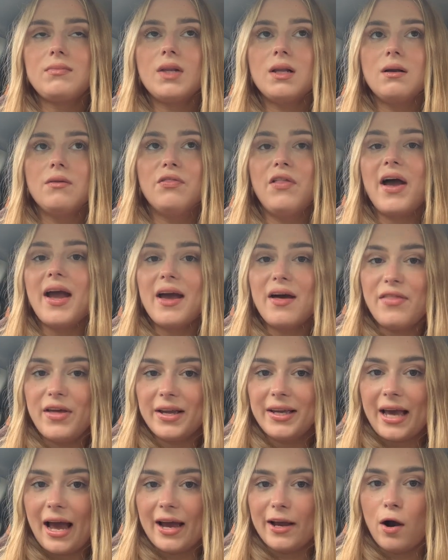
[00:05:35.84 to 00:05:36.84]
They are
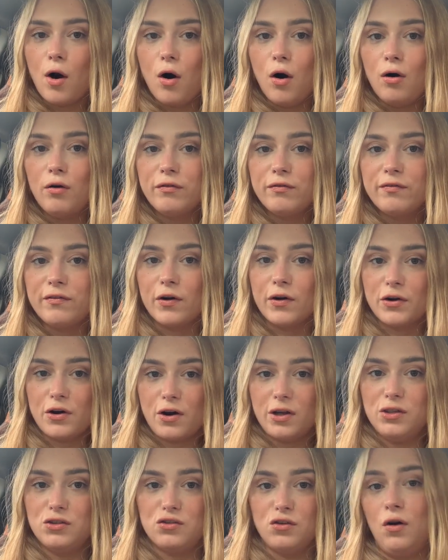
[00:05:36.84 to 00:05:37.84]
then getting off for a
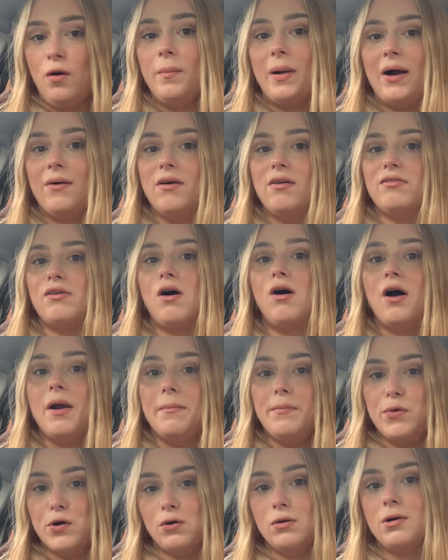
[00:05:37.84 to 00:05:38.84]
night stop. However,
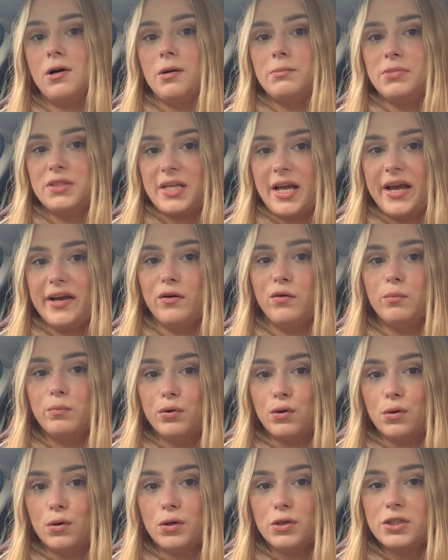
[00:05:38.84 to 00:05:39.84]
I'm not, I'm staying on
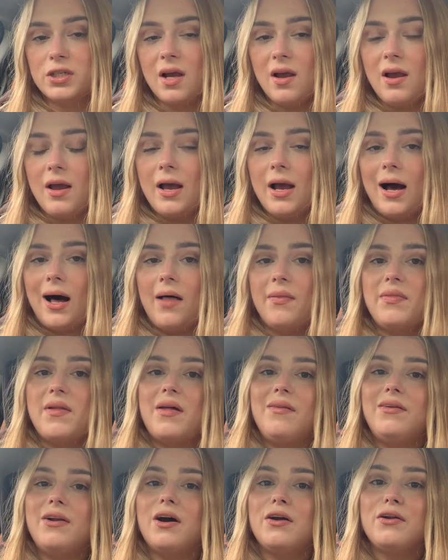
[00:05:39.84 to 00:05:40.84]
board. And
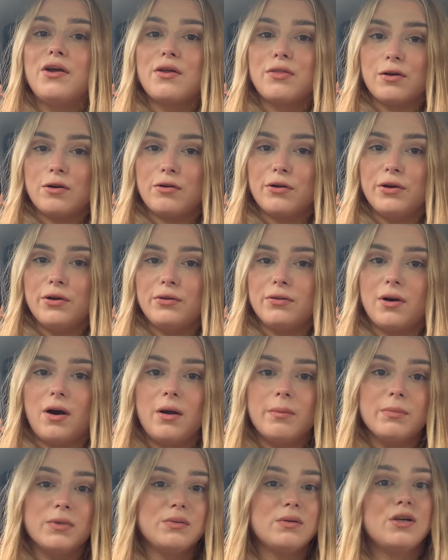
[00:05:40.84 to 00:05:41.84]
then another crew that
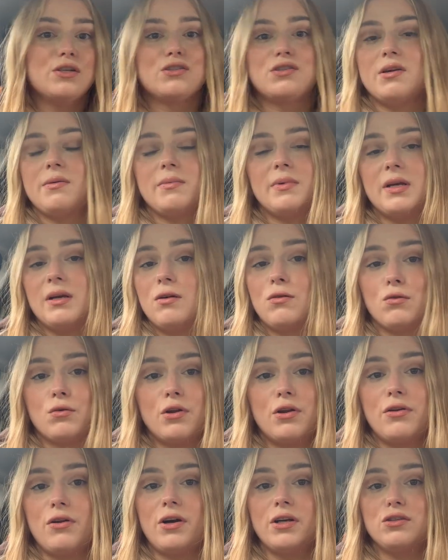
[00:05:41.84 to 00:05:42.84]
I'm assuming are on
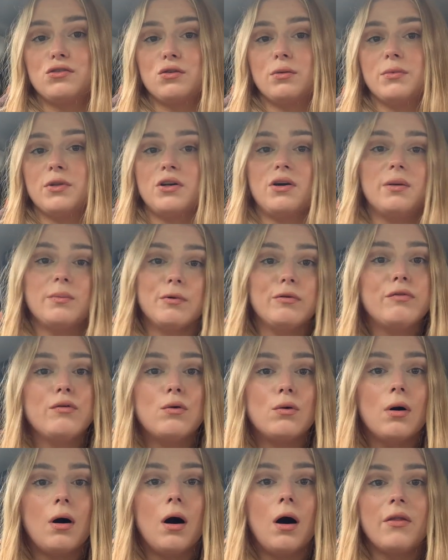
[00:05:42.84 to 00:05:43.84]
a night stop the night
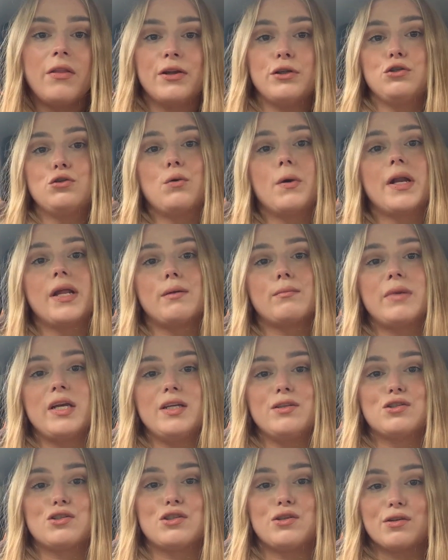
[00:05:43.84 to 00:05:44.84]
before are then joining
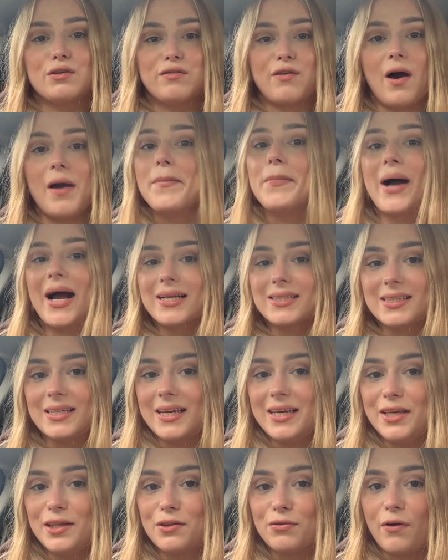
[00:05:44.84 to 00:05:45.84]
me to do the flight back to
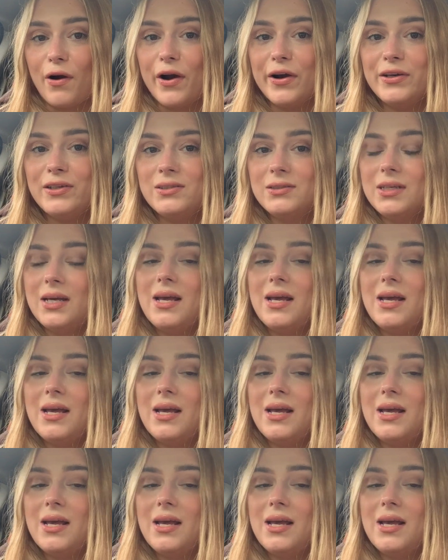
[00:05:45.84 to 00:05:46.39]
Heathrow.